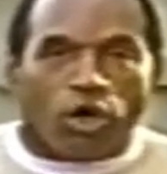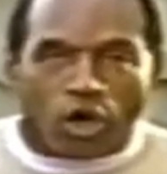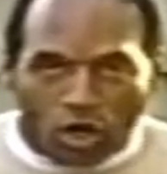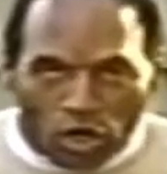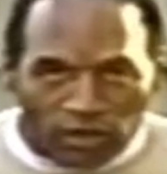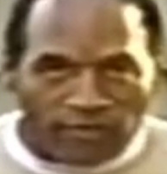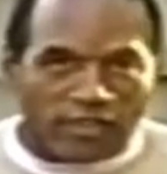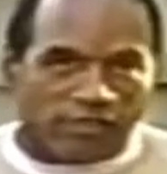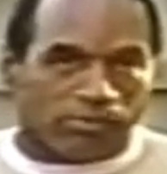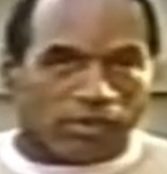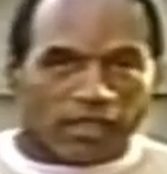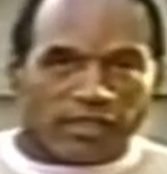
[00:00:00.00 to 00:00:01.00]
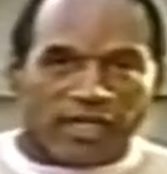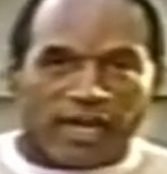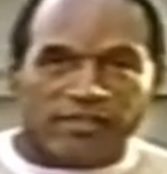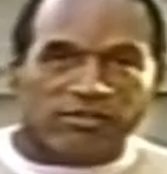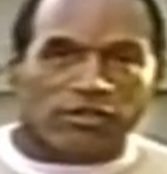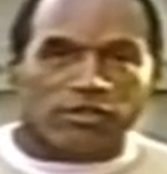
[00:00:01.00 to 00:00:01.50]
All of this blood
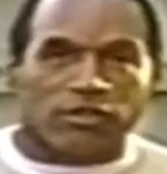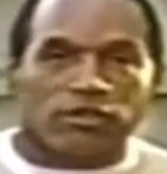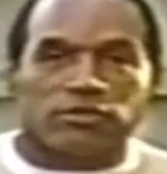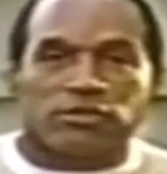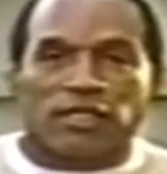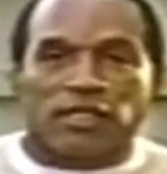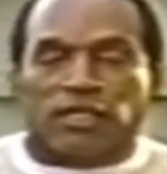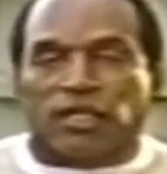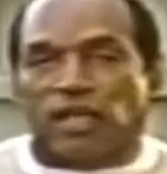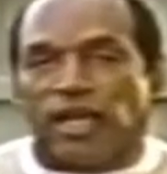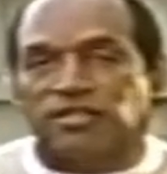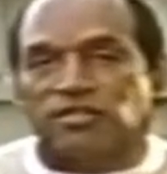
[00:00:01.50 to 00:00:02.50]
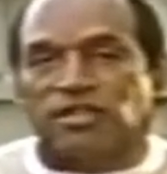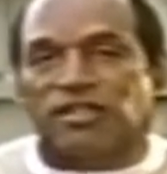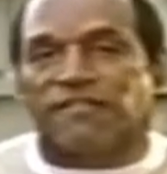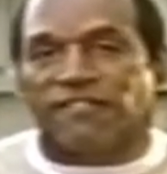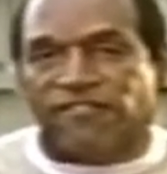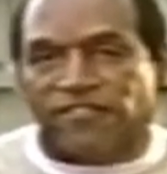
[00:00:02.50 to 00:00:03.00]
constitutes less
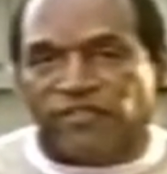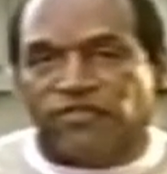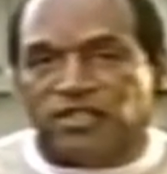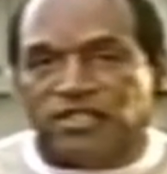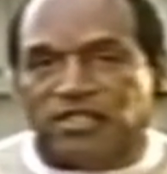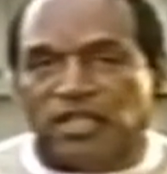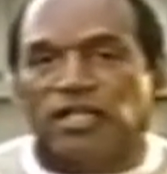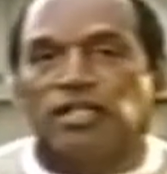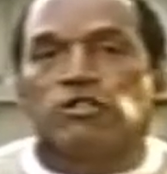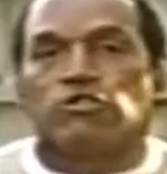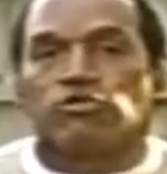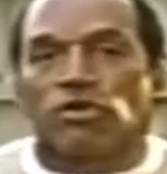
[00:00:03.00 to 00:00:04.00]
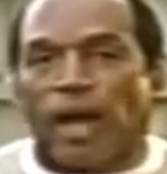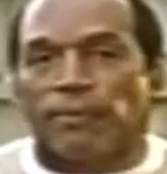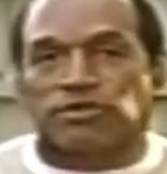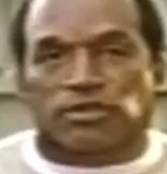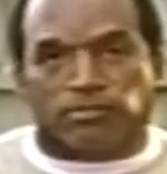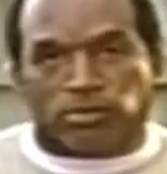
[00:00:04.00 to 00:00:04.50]
than 15
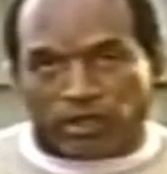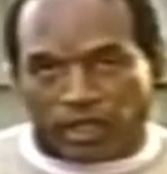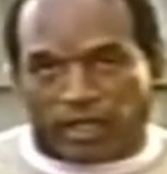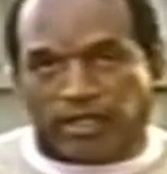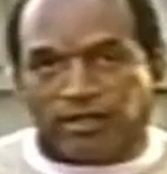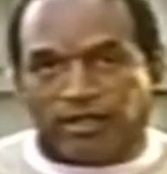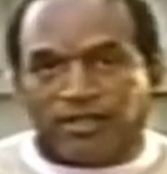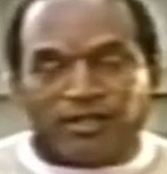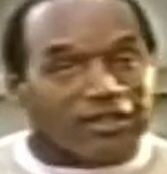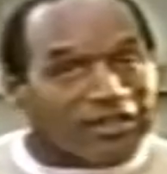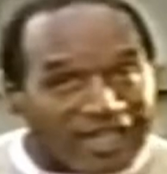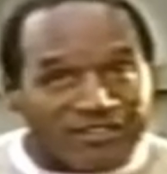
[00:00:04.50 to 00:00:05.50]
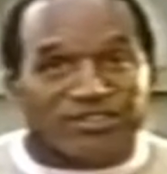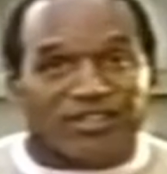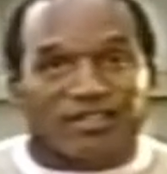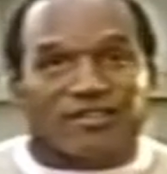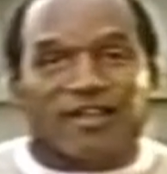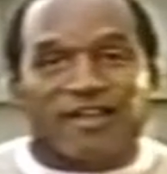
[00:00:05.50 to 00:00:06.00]
drops of blood. Less
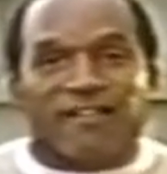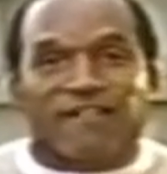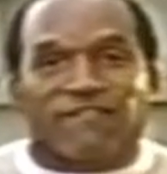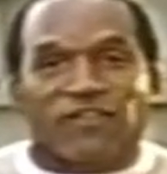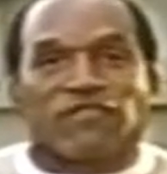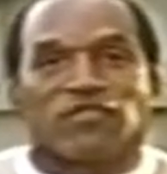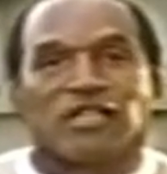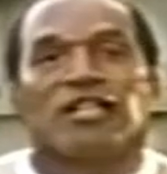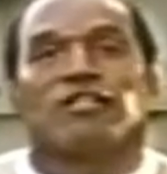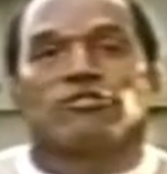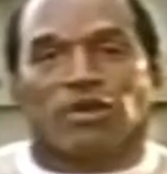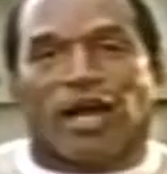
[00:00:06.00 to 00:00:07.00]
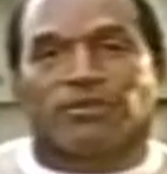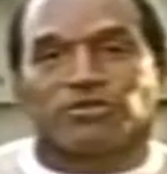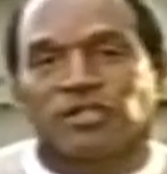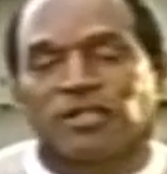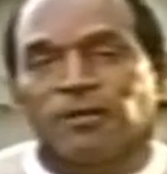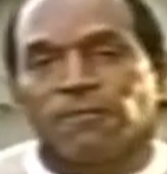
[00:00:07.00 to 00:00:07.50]
than 15
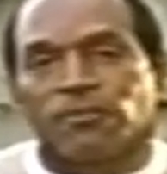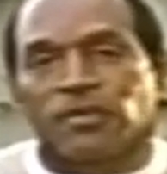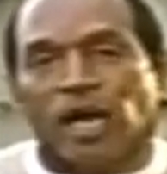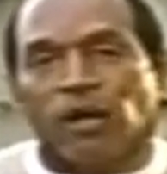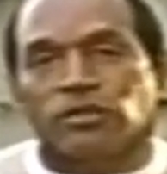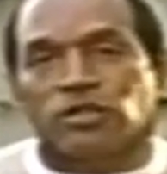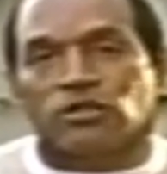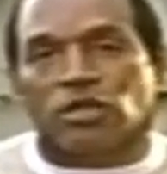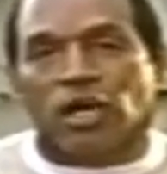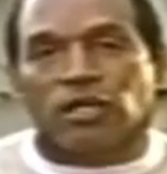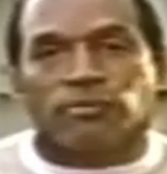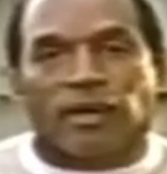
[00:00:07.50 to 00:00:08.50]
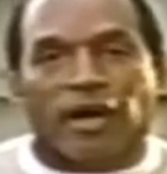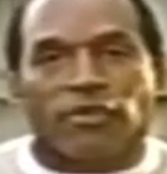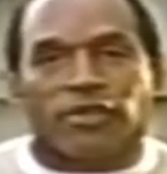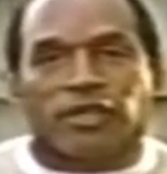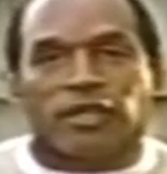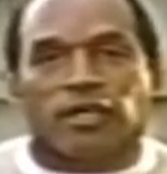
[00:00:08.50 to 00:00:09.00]
drops. Now, when you talk
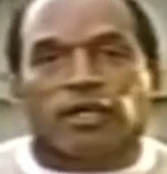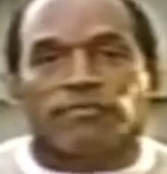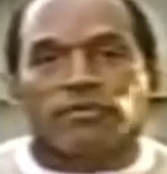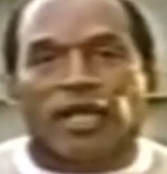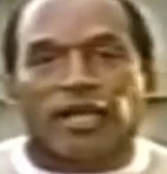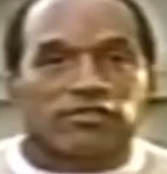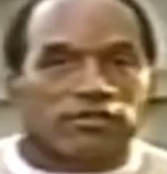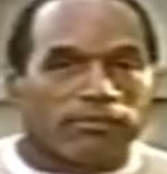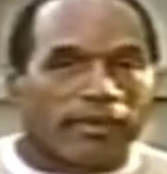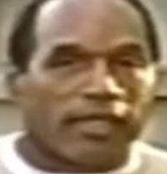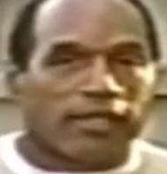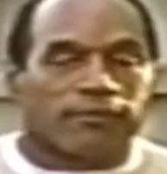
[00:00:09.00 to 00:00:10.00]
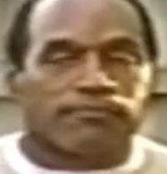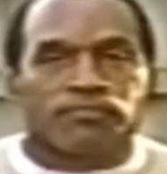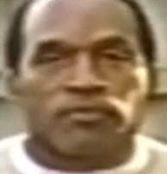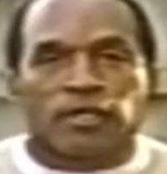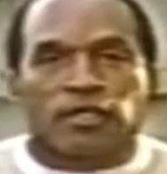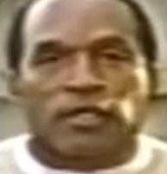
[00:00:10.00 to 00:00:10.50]
about the estimated
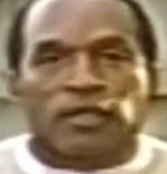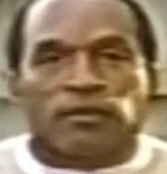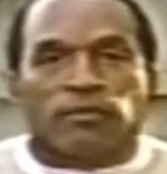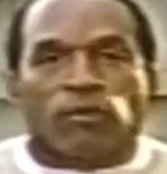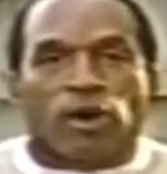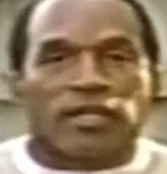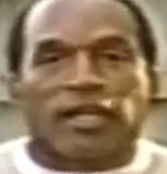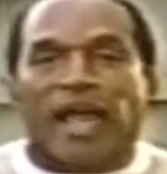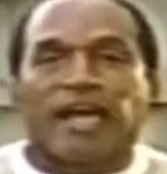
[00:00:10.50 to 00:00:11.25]
1.5